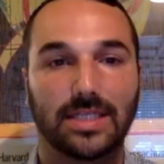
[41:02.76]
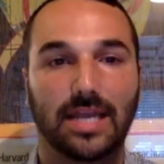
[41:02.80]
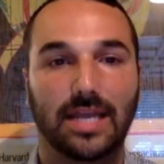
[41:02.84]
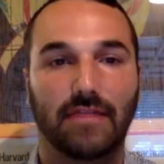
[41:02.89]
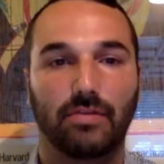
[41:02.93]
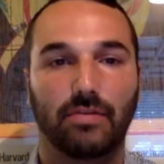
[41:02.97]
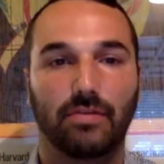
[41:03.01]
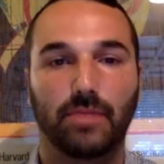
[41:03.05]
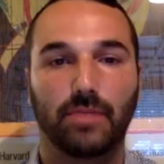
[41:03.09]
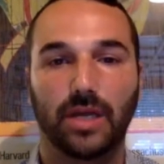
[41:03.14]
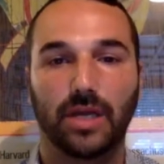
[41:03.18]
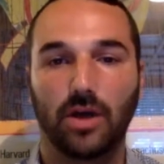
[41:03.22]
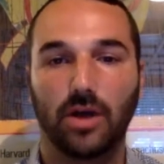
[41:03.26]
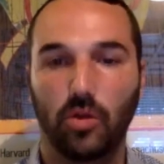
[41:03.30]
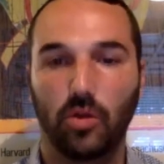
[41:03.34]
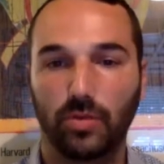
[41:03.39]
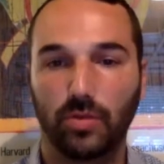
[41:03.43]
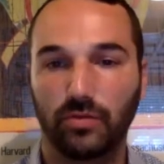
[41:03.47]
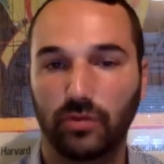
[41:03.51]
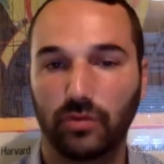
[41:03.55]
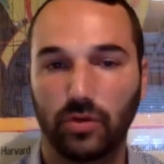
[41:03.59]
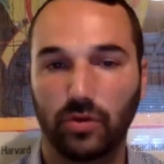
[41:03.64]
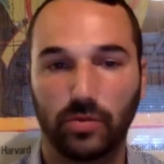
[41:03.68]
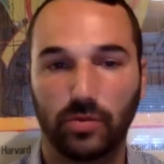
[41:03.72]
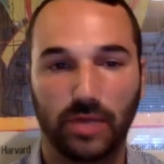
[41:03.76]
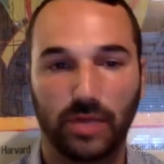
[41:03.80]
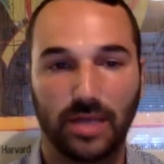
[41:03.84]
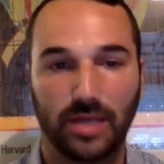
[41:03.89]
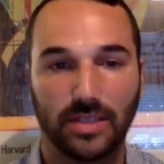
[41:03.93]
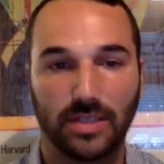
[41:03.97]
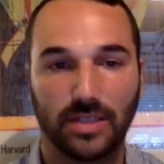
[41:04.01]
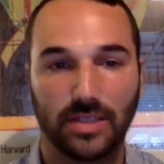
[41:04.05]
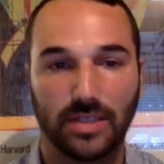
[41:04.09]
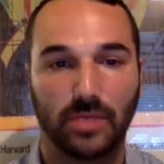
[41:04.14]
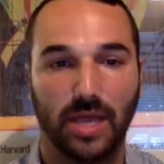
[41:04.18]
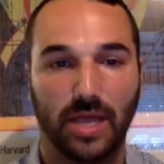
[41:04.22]
a big open floor plan
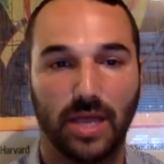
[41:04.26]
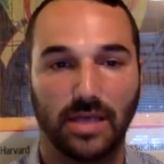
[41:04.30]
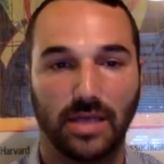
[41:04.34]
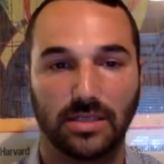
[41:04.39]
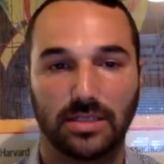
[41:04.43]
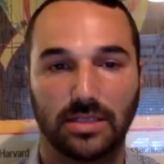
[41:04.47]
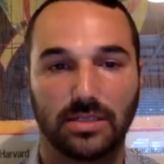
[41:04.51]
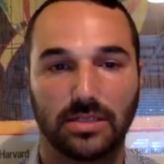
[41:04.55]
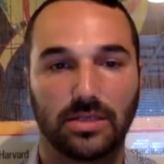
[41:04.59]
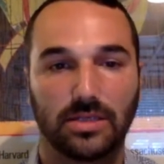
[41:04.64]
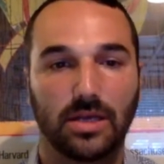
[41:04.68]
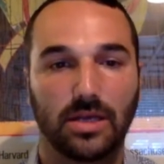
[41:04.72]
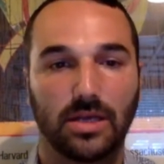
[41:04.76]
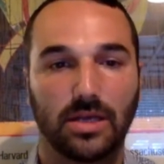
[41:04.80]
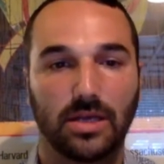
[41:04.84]
space